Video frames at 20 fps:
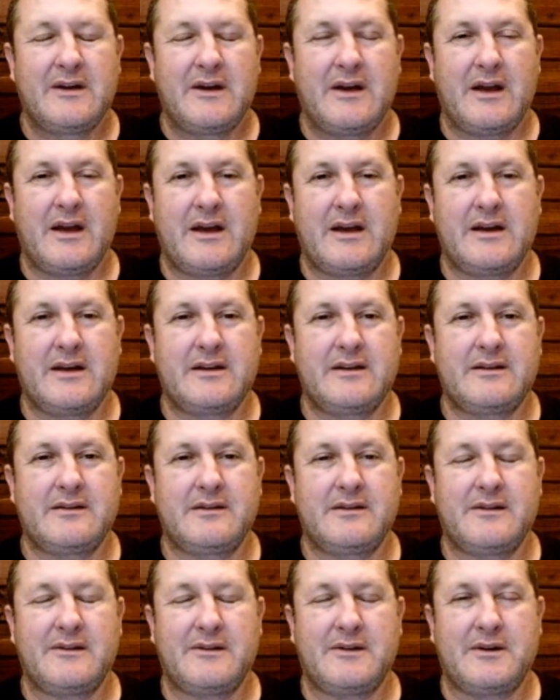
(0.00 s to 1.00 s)

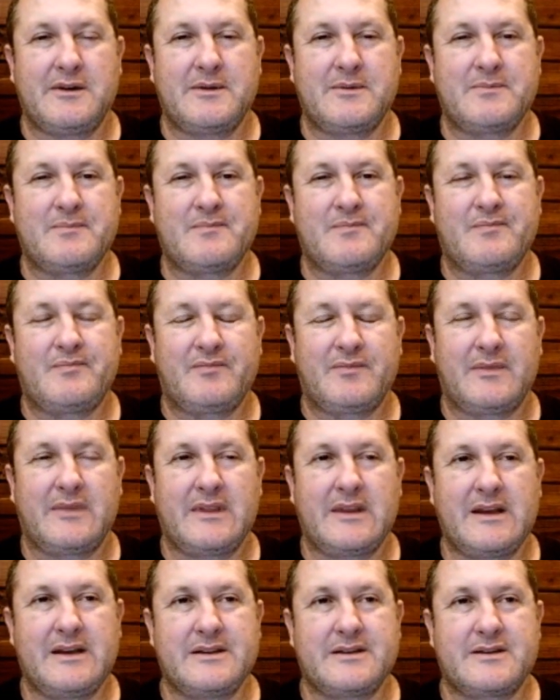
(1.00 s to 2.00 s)
And
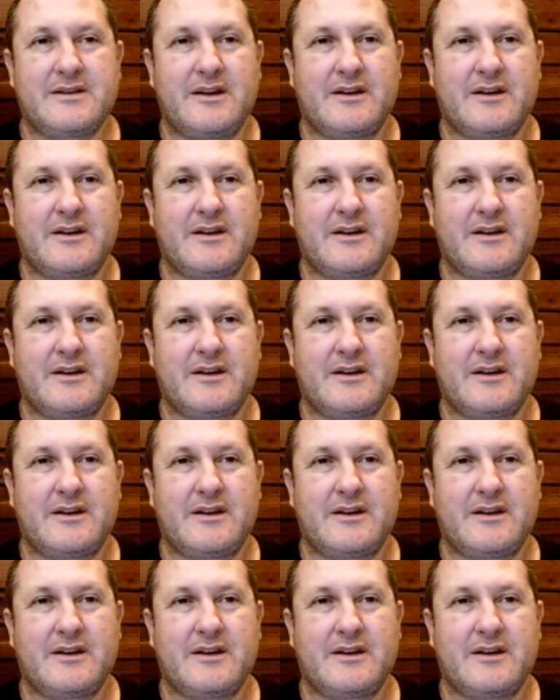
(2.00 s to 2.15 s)
yes,